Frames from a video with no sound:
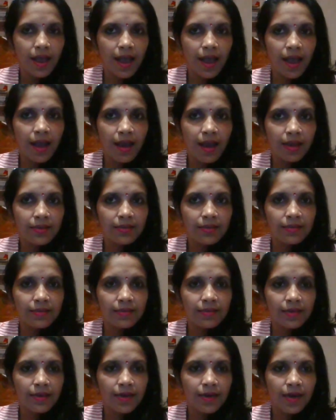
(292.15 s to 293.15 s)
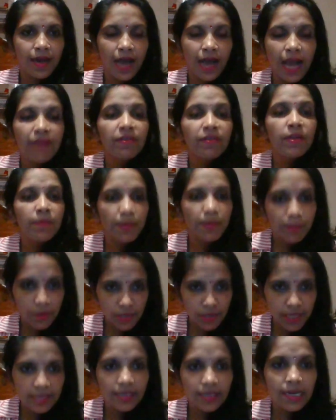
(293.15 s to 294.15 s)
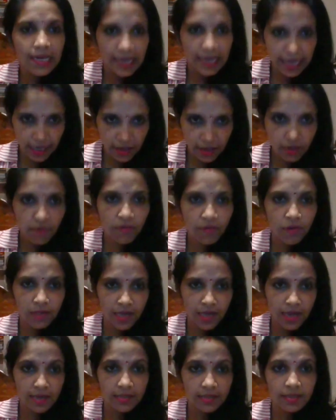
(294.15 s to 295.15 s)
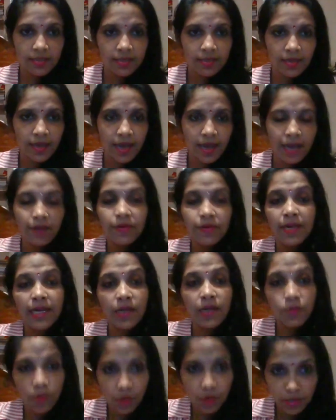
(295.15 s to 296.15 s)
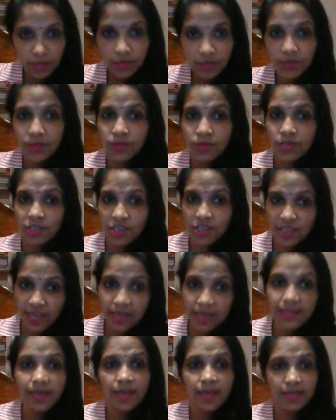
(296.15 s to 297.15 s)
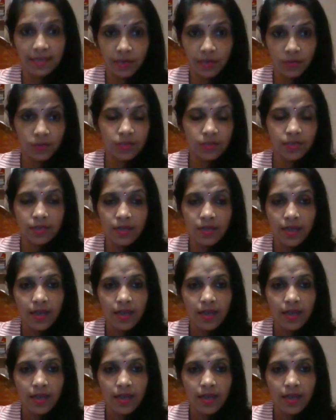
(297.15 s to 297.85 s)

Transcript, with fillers: and uh, I will be putting the link for that I really want you to check that out.